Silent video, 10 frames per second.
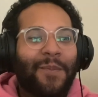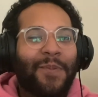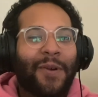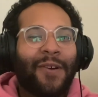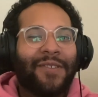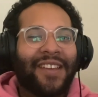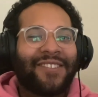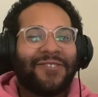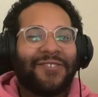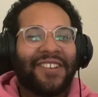Bro,
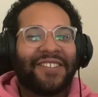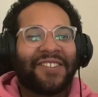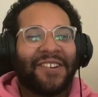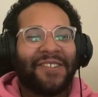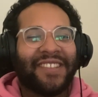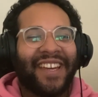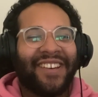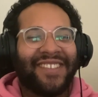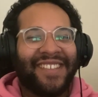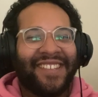that's Jigsaw. What the
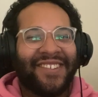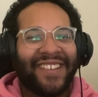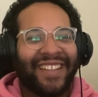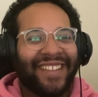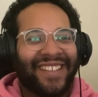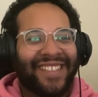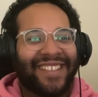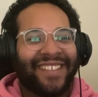hell are you doing in this?